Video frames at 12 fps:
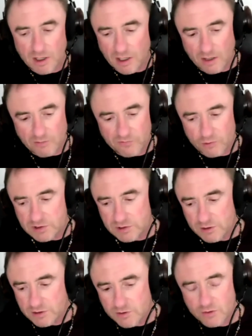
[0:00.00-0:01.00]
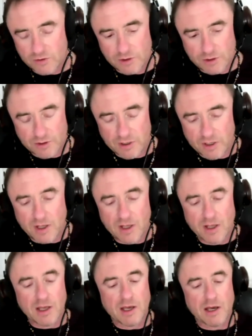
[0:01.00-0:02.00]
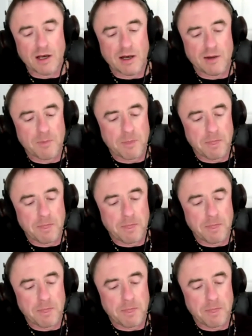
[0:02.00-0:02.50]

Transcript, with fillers: uh, Freud's Lost Chord. Um,